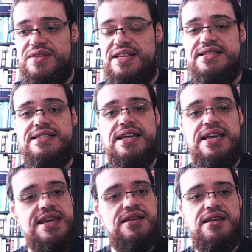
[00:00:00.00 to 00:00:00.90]
is the
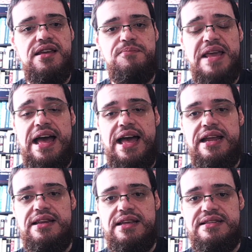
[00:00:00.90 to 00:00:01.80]
idiot
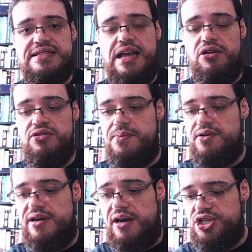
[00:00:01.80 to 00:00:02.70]
behind the sound
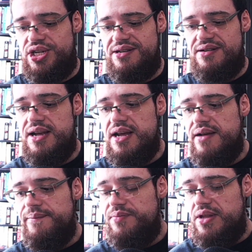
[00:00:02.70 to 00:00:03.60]
production
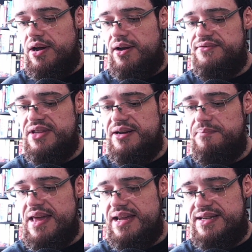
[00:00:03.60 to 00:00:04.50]
of the
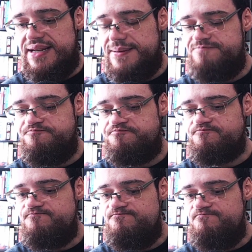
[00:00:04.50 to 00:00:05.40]
debate.
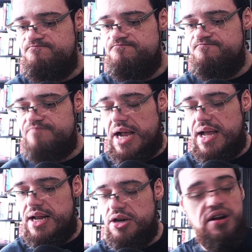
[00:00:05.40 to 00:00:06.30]

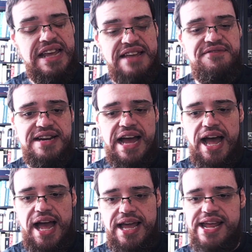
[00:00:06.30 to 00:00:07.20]
Not even
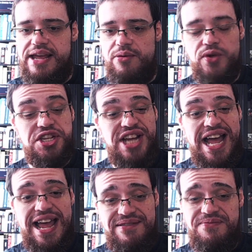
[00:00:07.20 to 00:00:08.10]
I, which
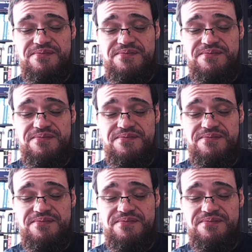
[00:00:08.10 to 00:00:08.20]
I